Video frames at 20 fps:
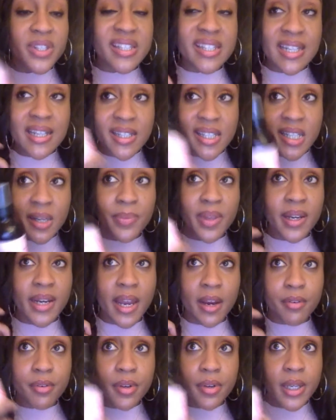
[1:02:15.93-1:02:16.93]
see something
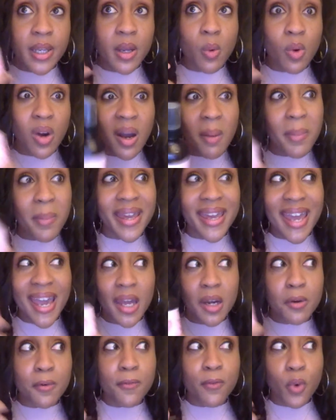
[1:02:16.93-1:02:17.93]
they really want but
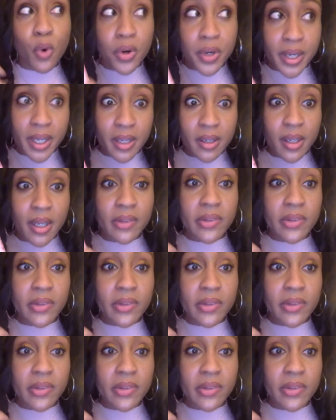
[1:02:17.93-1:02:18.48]
can't afford it,